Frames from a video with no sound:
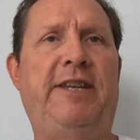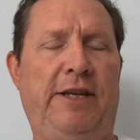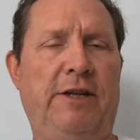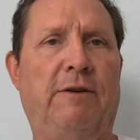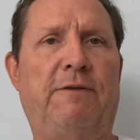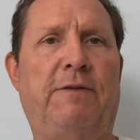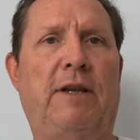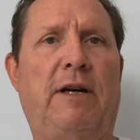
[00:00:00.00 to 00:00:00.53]

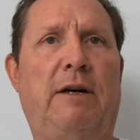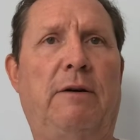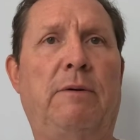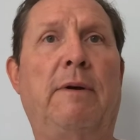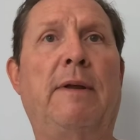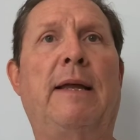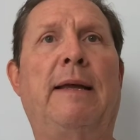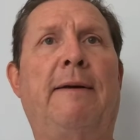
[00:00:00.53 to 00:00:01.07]
deal flow.
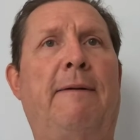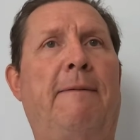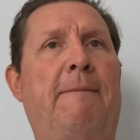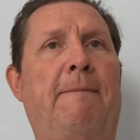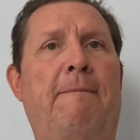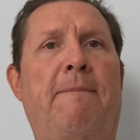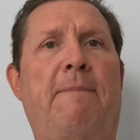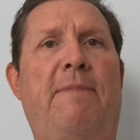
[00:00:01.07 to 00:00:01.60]

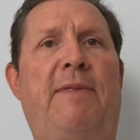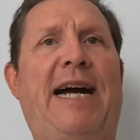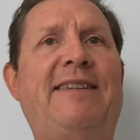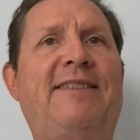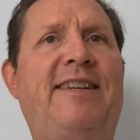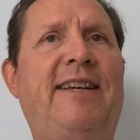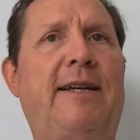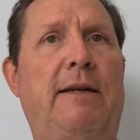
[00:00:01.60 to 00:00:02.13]

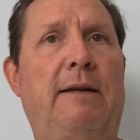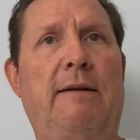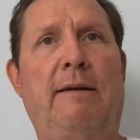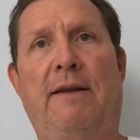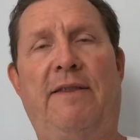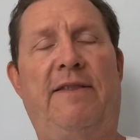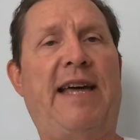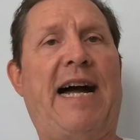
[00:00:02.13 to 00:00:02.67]
That's it.
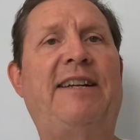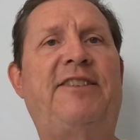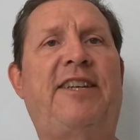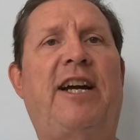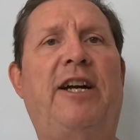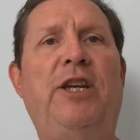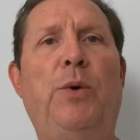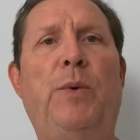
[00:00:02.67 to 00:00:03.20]
That's
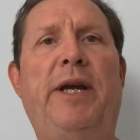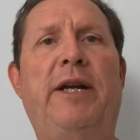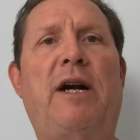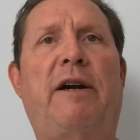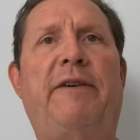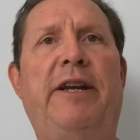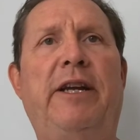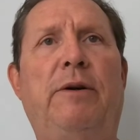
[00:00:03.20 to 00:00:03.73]
how you win
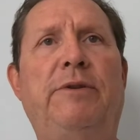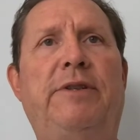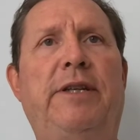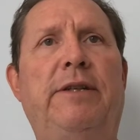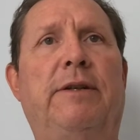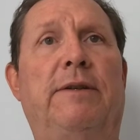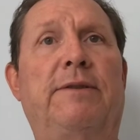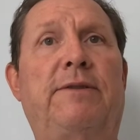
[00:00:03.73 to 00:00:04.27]
REO
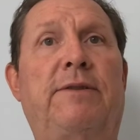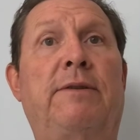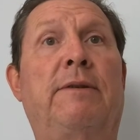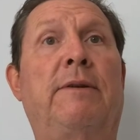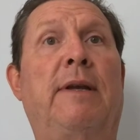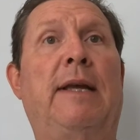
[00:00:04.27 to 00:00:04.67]
deals.